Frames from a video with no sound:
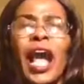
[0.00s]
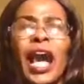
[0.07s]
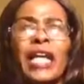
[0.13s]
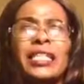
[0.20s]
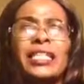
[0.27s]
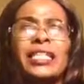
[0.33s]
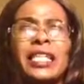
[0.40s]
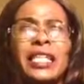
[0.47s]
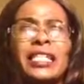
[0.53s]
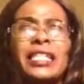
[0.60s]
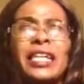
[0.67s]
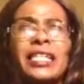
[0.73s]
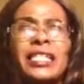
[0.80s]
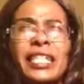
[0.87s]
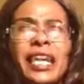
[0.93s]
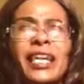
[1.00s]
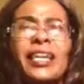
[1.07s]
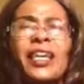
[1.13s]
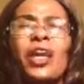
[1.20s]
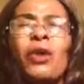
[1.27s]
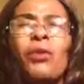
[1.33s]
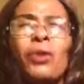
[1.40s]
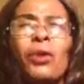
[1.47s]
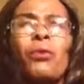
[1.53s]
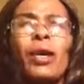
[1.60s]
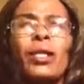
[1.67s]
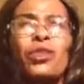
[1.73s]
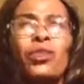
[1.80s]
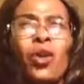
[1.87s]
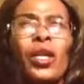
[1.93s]
As yesterday we
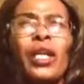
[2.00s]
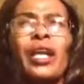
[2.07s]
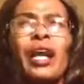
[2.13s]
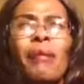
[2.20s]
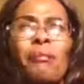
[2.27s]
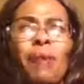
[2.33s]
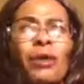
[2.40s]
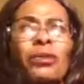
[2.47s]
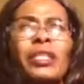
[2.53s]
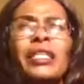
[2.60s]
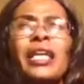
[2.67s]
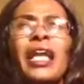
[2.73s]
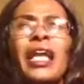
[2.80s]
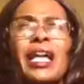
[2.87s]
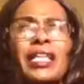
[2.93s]
were talking about the,